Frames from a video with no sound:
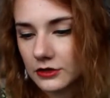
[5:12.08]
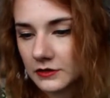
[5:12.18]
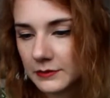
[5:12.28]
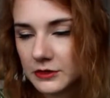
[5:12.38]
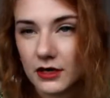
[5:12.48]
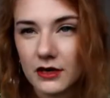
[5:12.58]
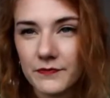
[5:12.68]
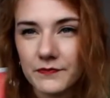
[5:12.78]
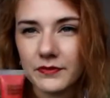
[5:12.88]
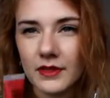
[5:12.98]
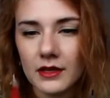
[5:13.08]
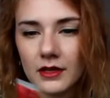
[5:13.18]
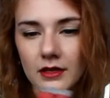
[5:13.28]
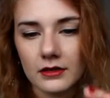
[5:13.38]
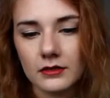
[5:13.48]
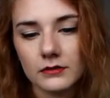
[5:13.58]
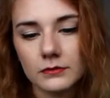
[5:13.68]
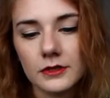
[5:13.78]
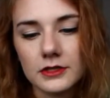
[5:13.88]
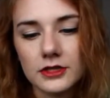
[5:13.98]
lip tar,
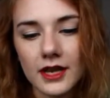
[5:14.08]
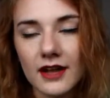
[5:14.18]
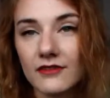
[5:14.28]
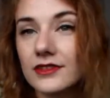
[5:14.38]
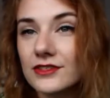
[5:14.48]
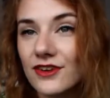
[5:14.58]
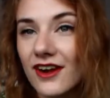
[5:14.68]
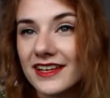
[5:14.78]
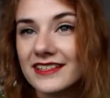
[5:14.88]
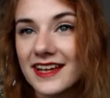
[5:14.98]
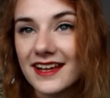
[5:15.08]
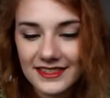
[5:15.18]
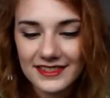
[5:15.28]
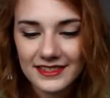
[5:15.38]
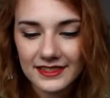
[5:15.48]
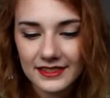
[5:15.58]
which I haven't tried yet.